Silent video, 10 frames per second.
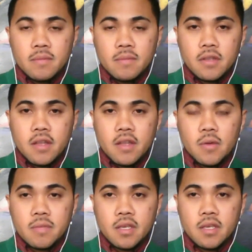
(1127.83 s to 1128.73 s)

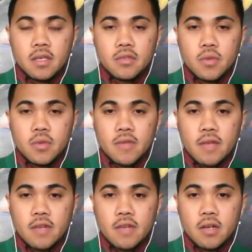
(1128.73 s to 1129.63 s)
then that would be
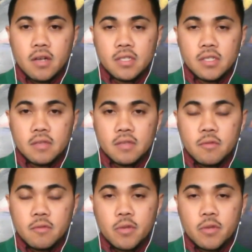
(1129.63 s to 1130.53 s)
$25
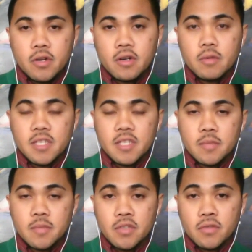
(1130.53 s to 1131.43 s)
per
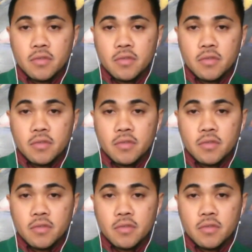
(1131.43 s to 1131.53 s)
recipient.